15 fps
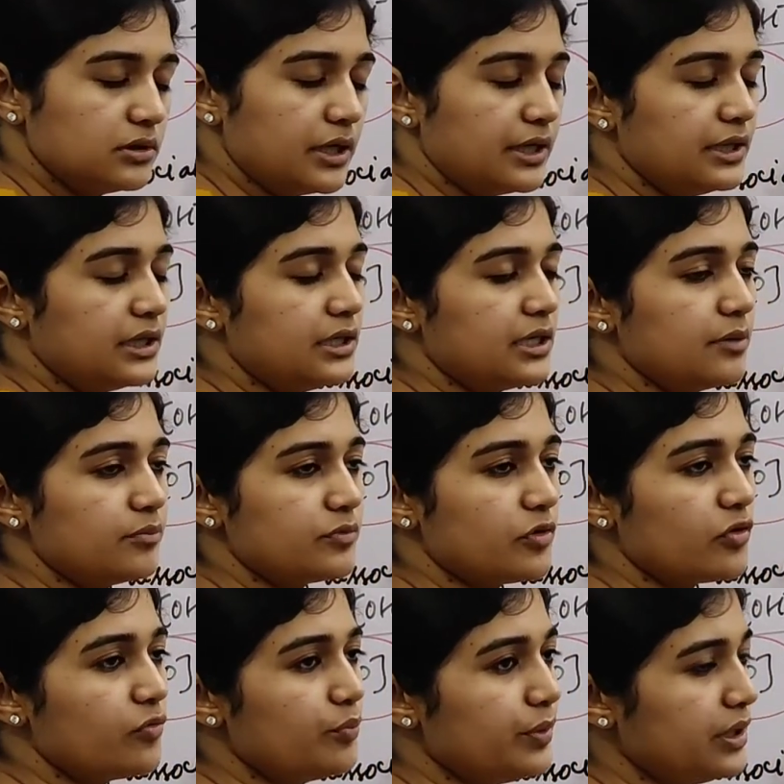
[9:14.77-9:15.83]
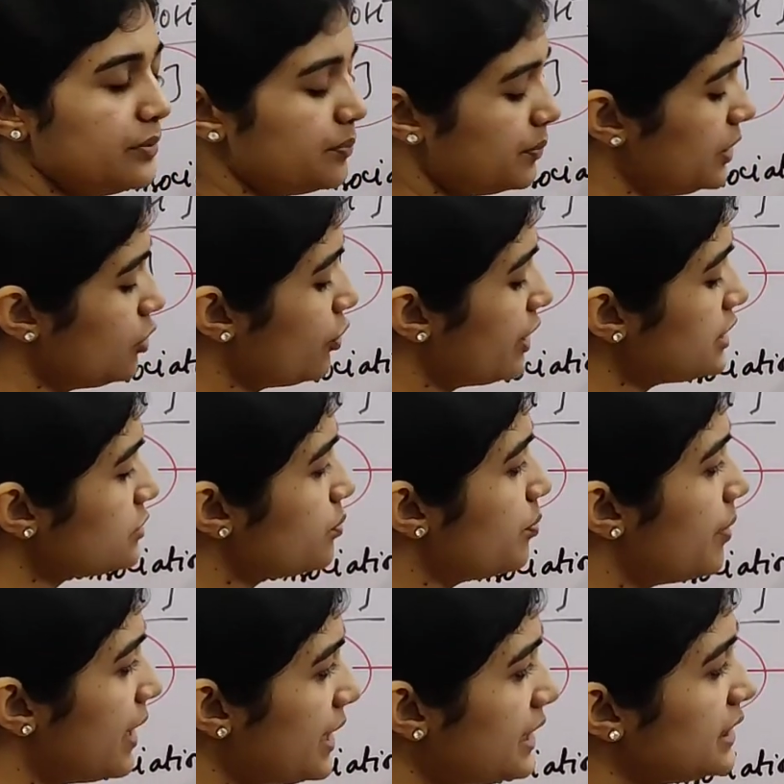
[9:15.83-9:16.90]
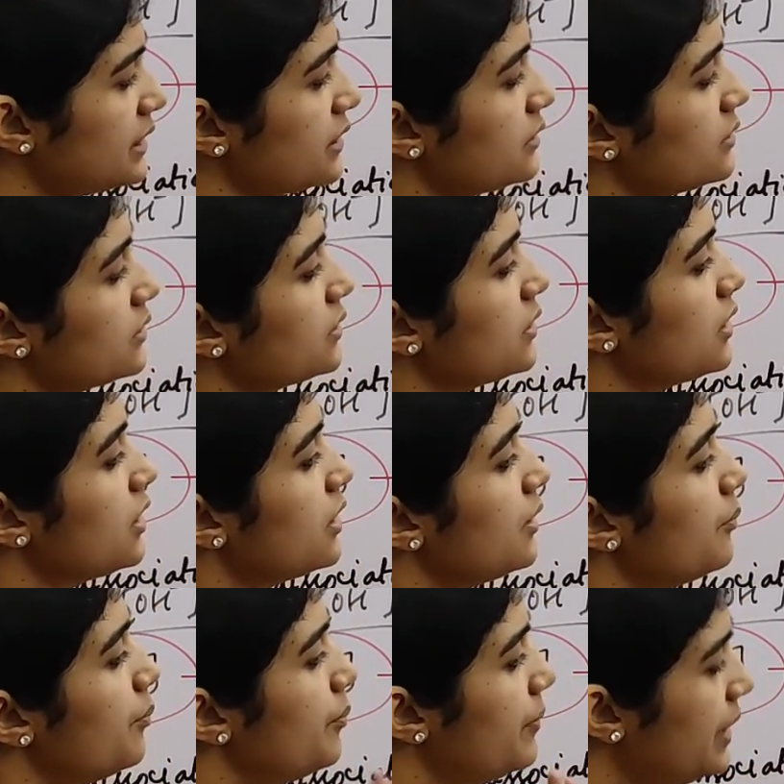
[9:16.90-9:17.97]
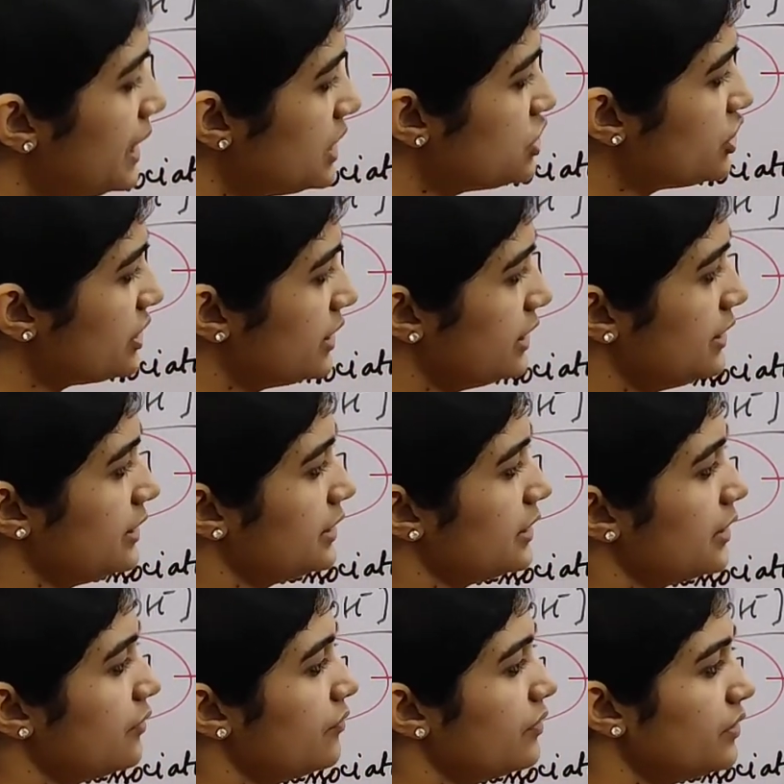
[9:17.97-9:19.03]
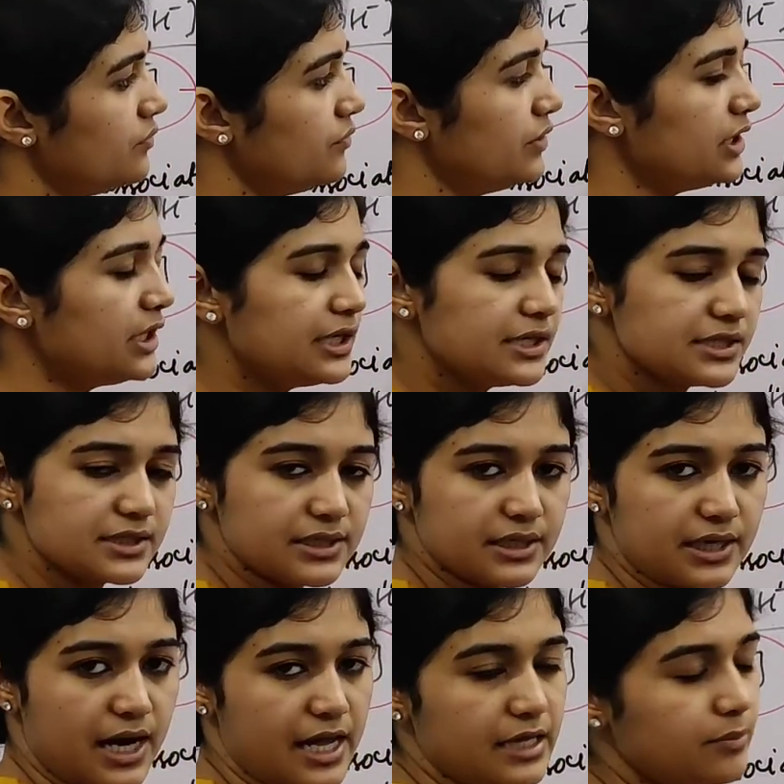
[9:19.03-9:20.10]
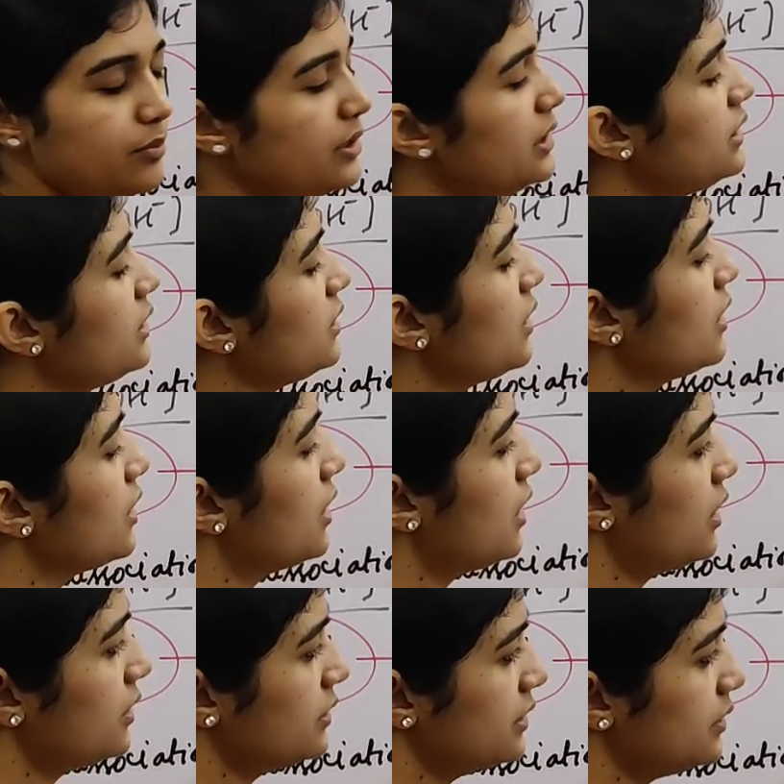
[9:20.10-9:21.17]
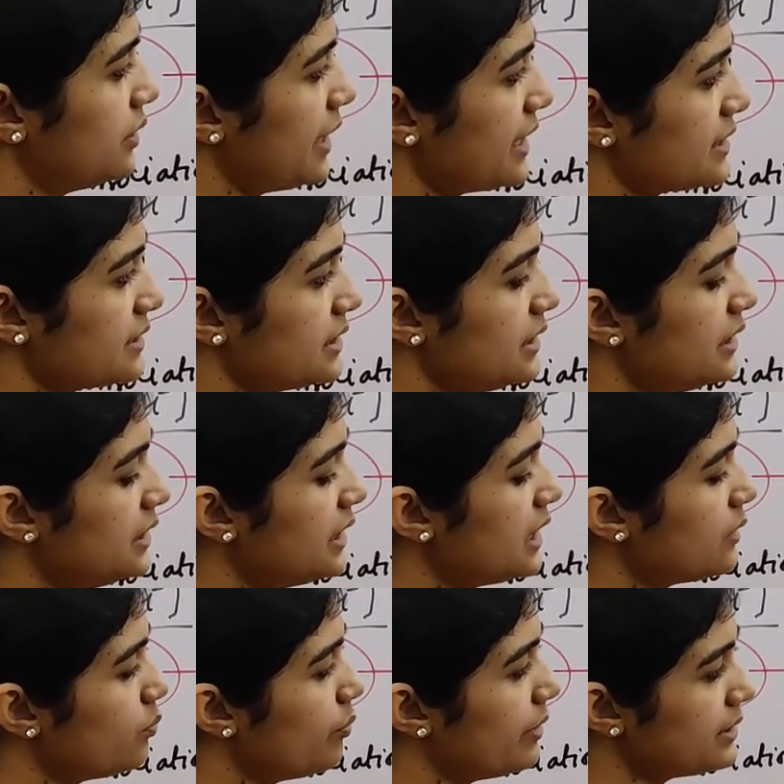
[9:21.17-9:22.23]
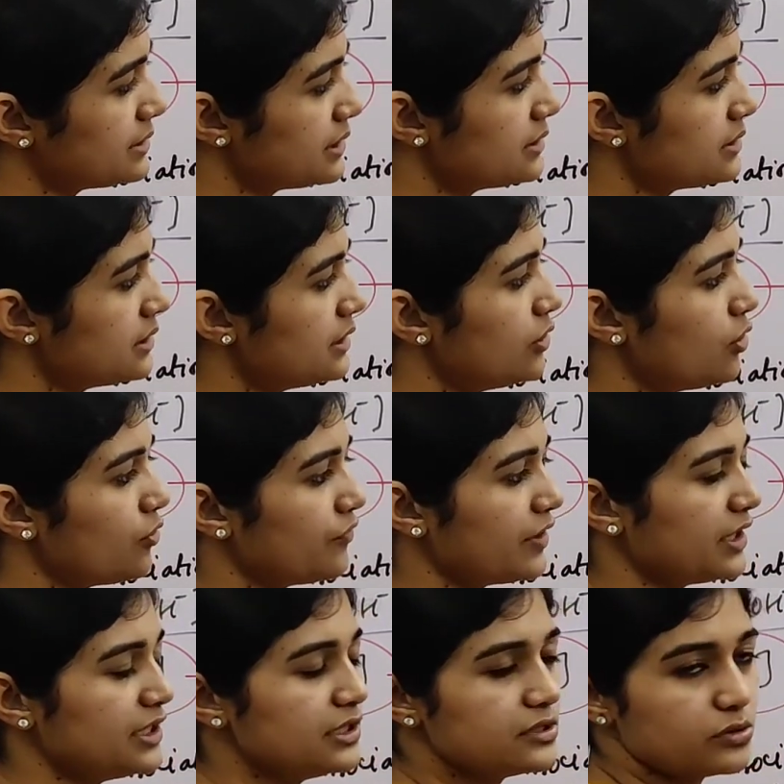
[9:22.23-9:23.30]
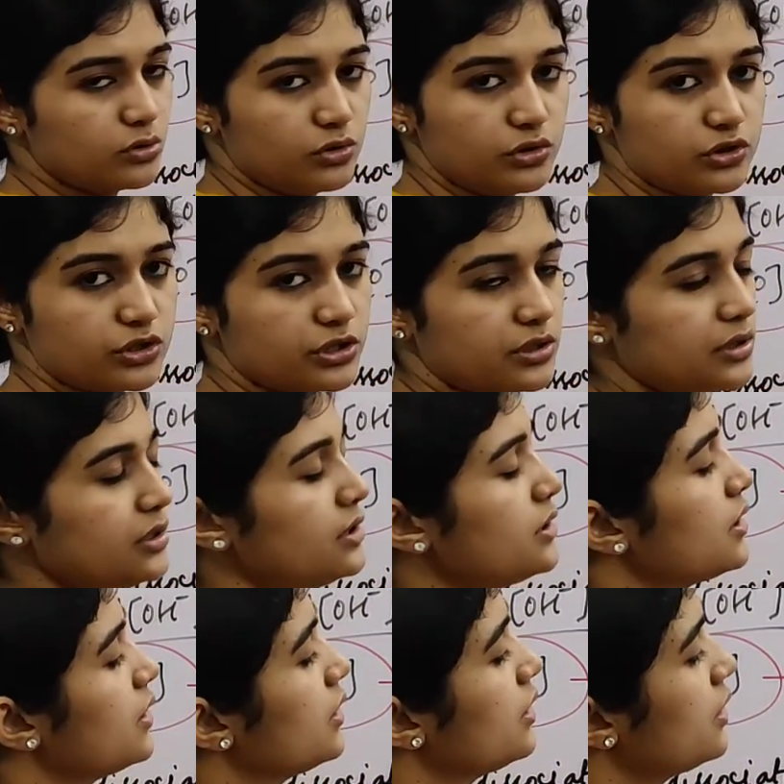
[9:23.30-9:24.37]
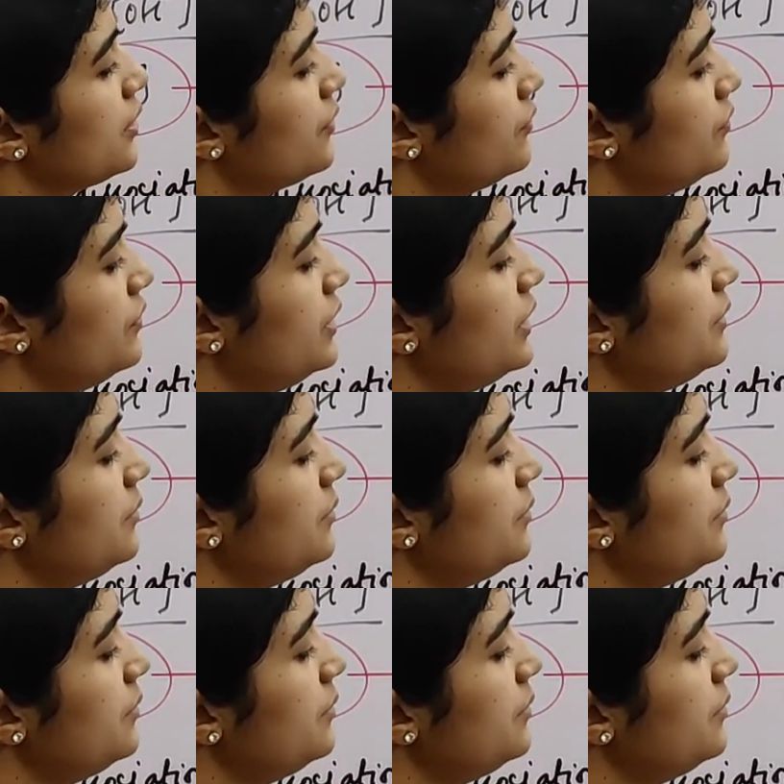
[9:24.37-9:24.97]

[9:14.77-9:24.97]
in the terms of pOH, but majorly when we are describing the acidity and basicity of any solution, we